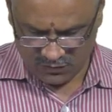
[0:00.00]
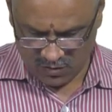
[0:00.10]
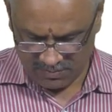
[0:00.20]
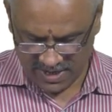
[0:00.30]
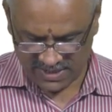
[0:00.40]

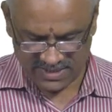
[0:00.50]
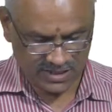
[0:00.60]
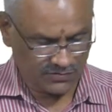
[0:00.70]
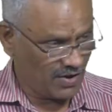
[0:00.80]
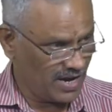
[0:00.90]
minus
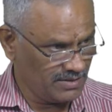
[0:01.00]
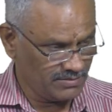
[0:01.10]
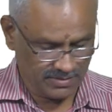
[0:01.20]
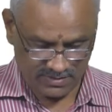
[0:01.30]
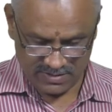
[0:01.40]
H5
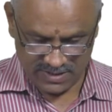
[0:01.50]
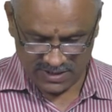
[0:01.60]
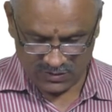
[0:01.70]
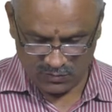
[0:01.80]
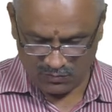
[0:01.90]

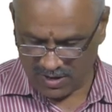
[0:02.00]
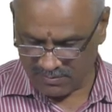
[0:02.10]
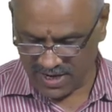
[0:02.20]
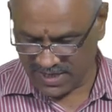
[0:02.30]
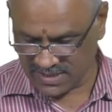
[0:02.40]
into 1
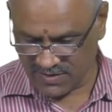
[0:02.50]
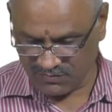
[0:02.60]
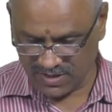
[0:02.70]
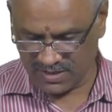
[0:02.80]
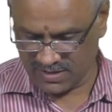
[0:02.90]
minus
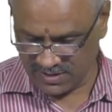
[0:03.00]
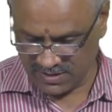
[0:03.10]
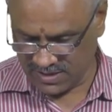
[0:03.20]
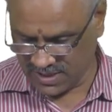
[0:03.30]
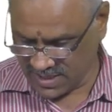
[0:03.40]
M1,
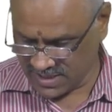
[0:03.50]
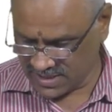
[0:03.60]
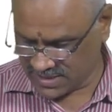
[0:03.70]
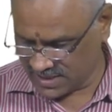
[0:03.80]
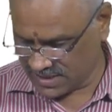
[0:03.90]
heat
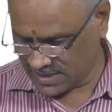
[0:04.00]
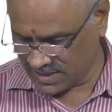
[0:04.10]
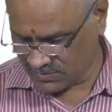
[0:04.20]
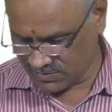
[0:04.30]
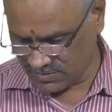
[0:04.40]
rejection in
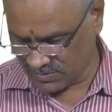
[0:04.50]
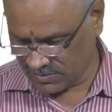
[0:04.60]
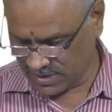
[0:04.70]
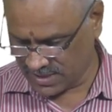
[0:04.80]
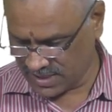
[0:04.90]
this,
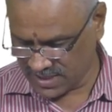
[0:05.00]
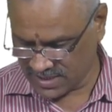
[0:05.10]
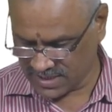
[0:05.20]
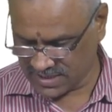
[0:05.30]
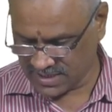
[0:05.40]
what is the heat
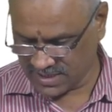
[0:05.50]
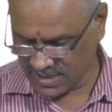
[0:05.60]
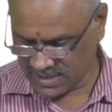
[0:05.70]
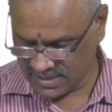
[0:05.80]
rejection here